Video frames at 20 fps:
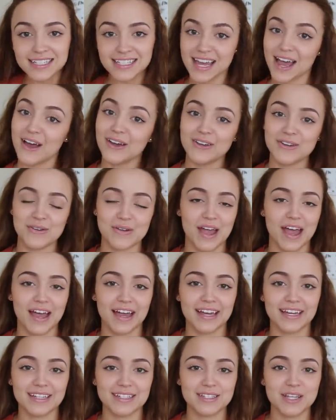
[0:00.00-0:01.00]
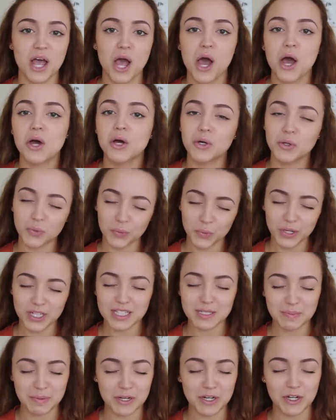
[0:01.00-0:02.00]
tell you guys
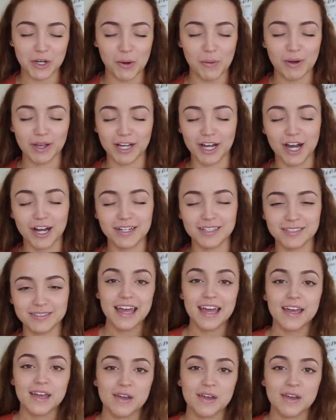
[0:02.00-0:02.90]
what's been going on.